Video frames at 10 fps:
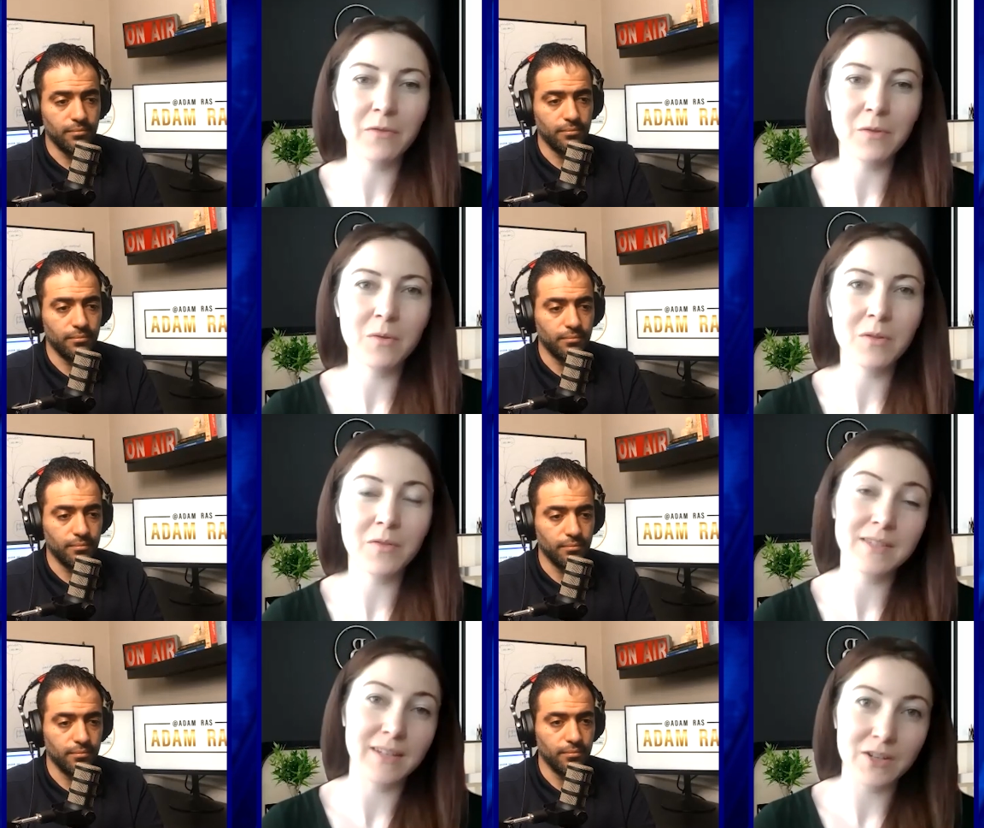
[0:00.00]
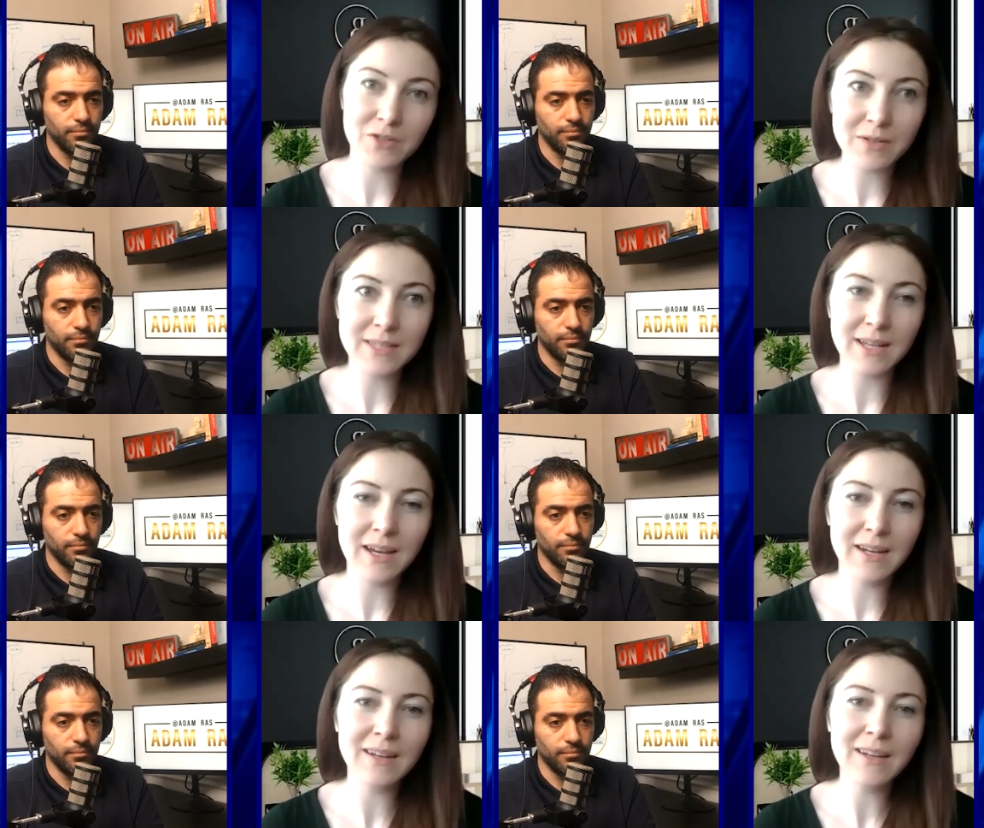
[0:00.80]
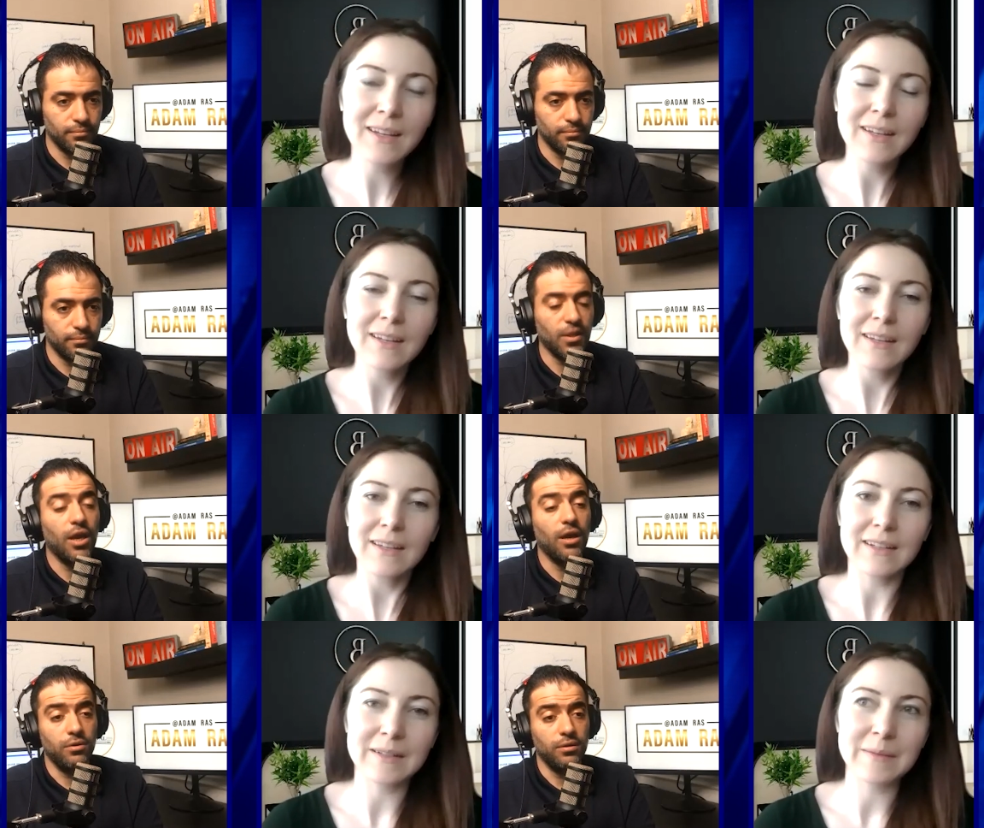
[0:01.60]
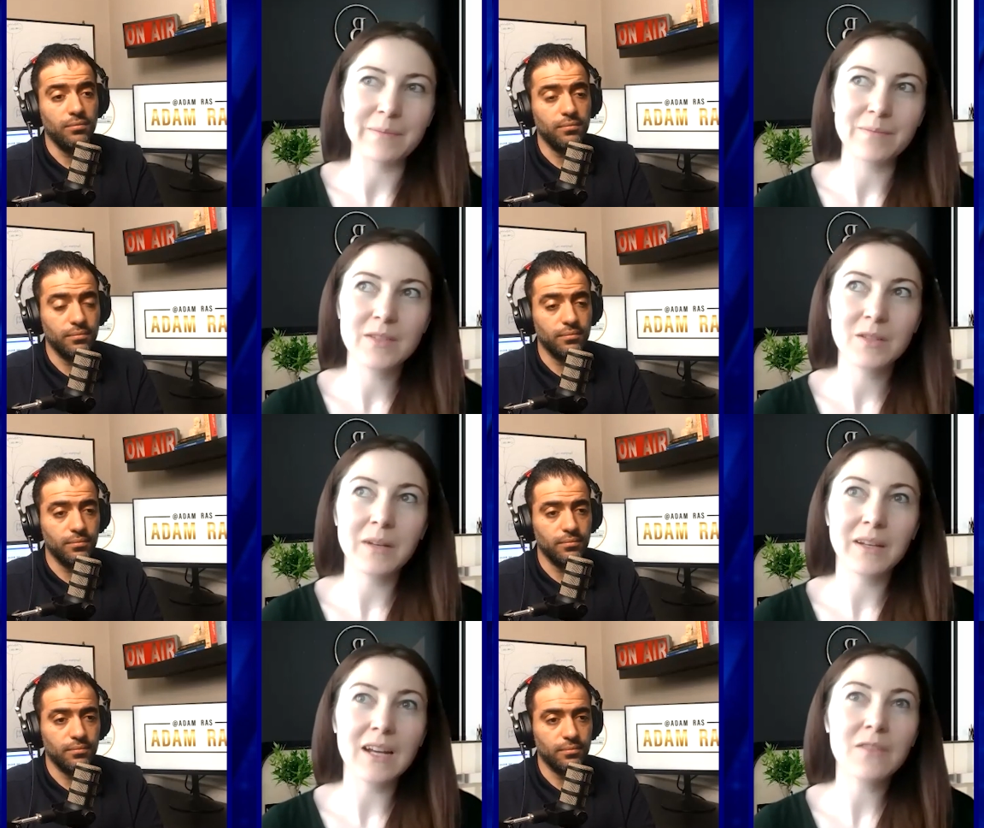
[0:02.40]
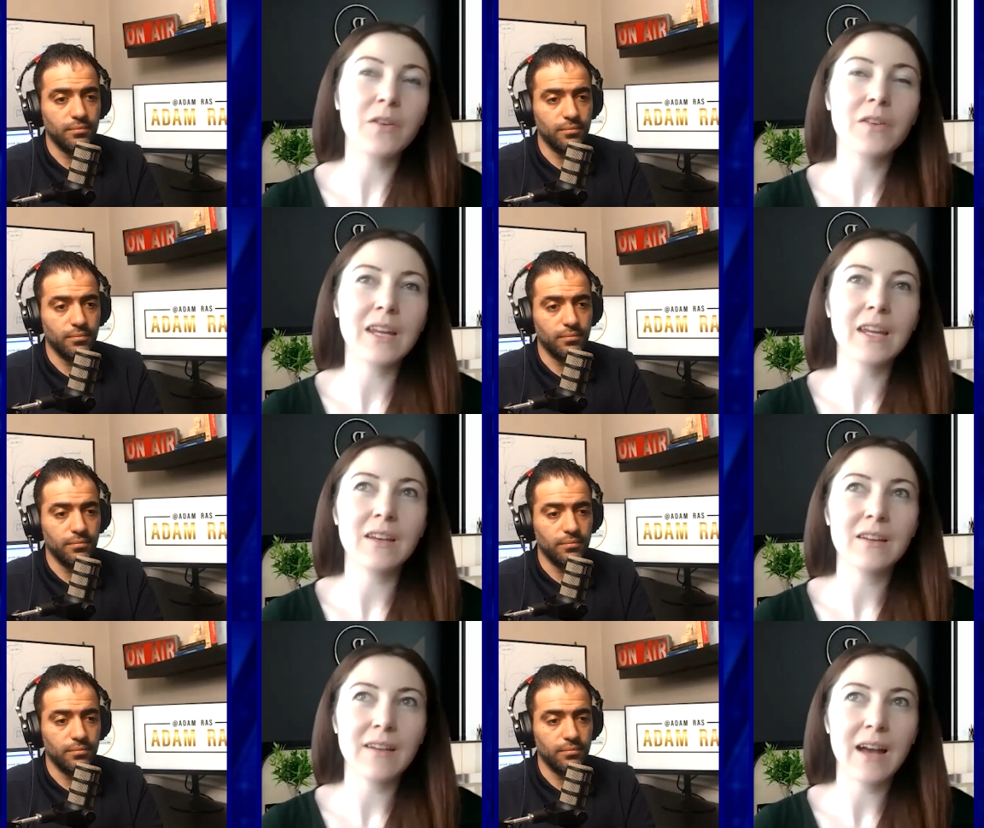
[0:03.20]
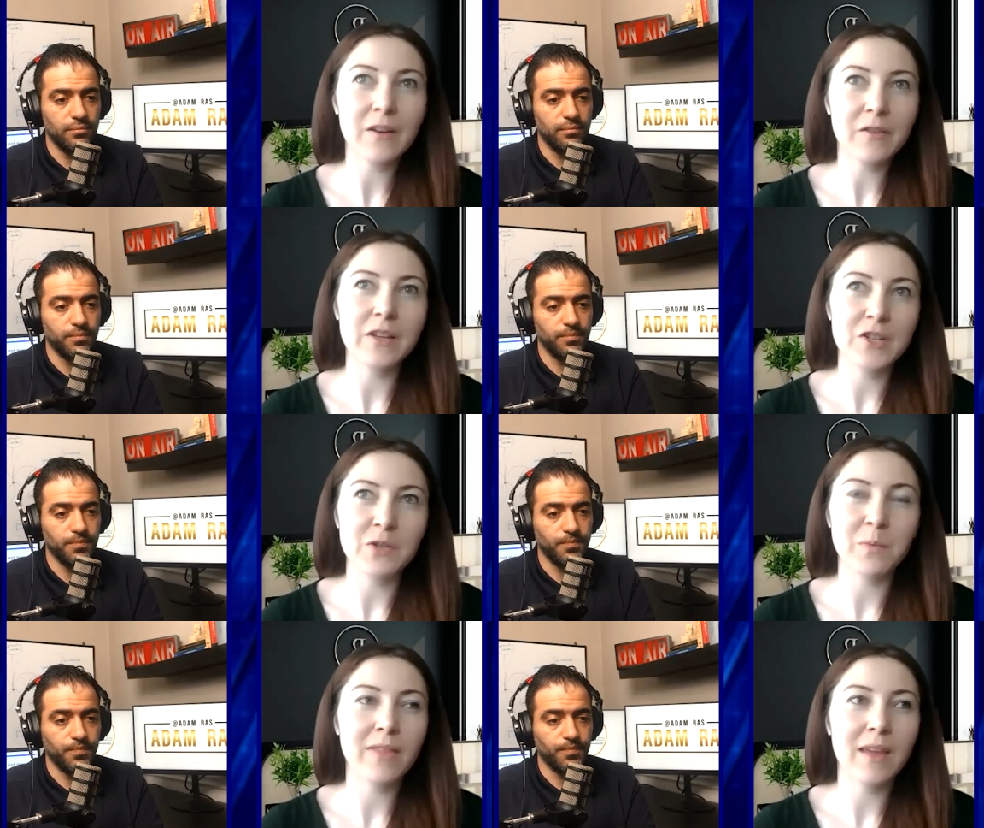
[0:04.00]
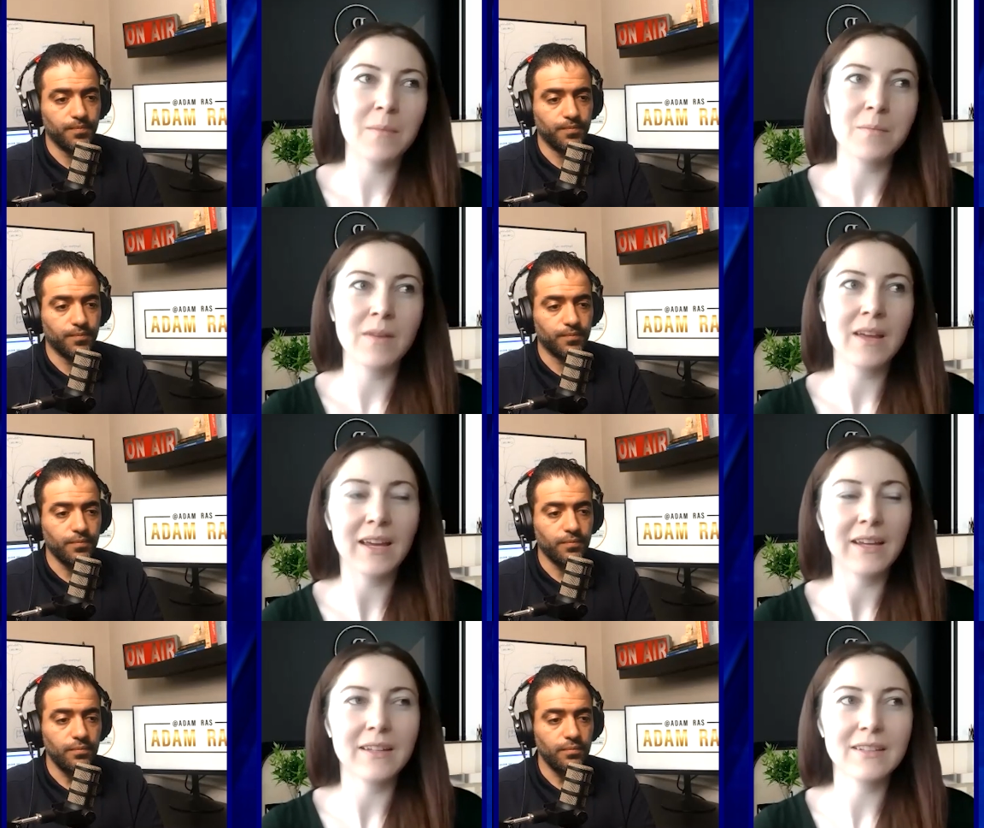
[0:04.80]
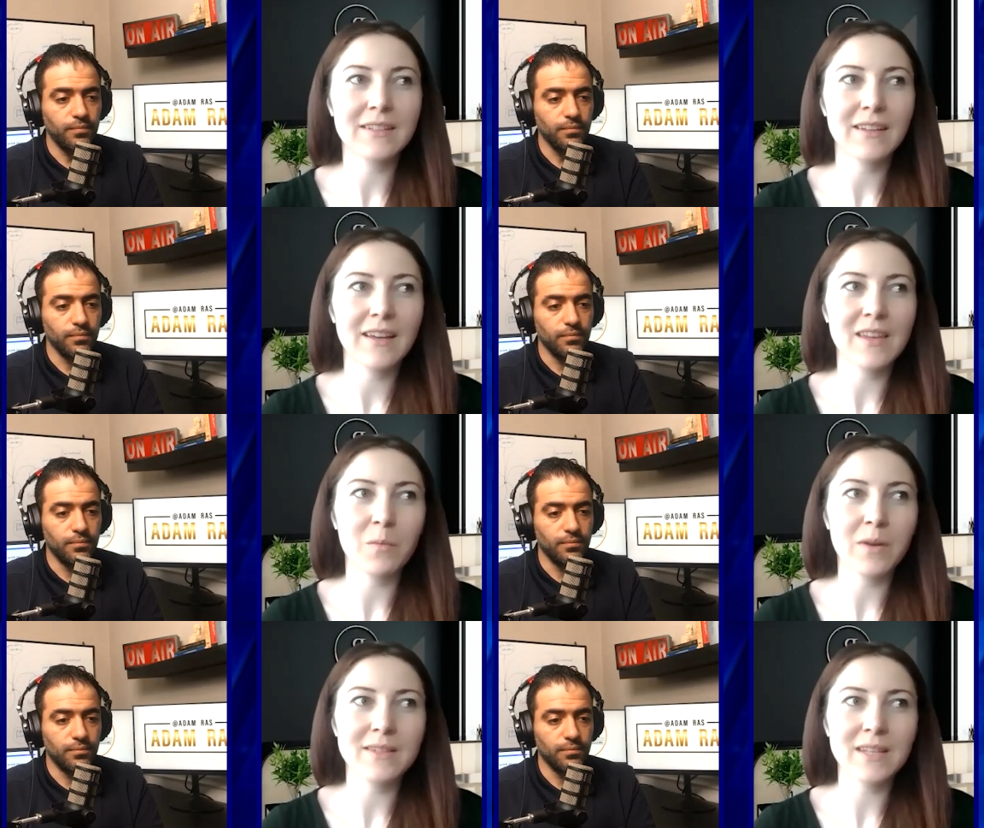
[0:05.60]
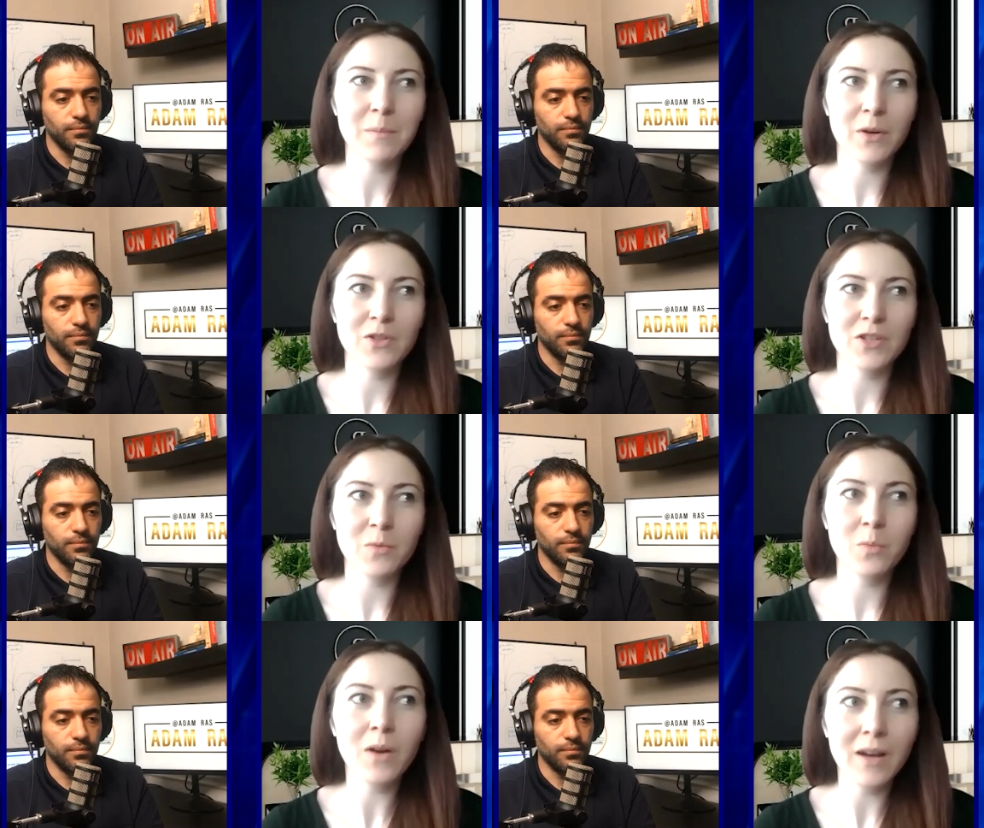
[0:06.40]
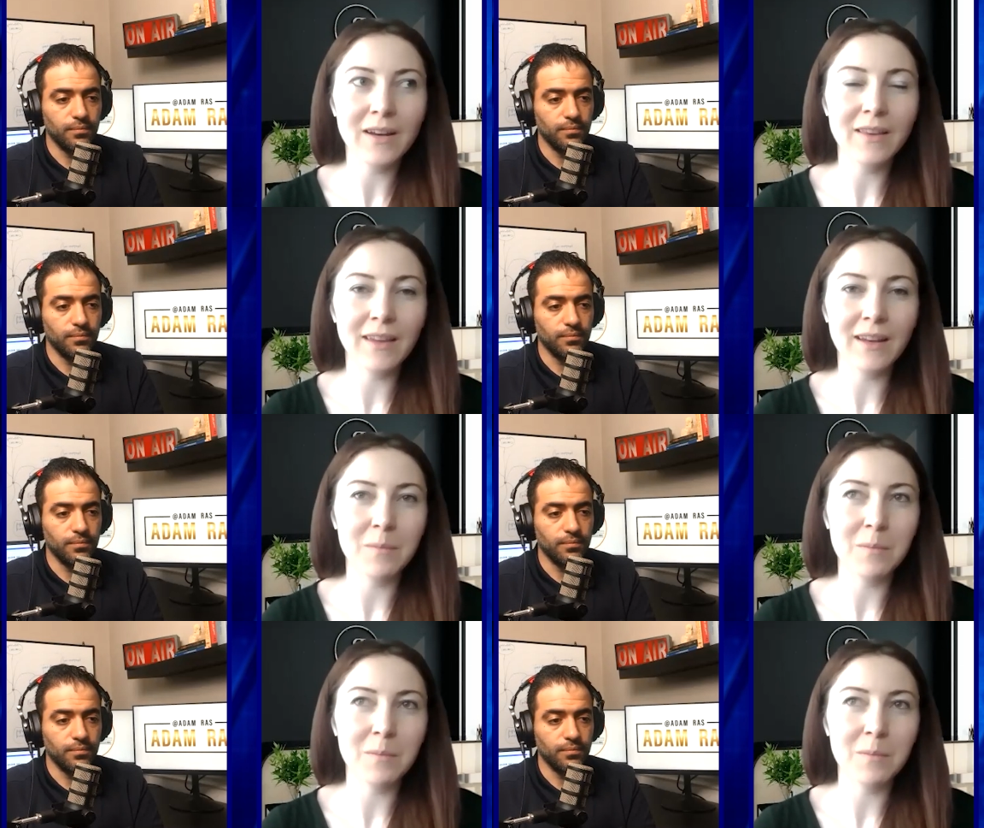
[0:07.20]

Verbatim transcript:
Speaker 1: through the residential side.
Speaker 2: Yeah. Okay. Um,
Speaker 1: so I kind of already had a relationship with them, and and then once I purchased one, then I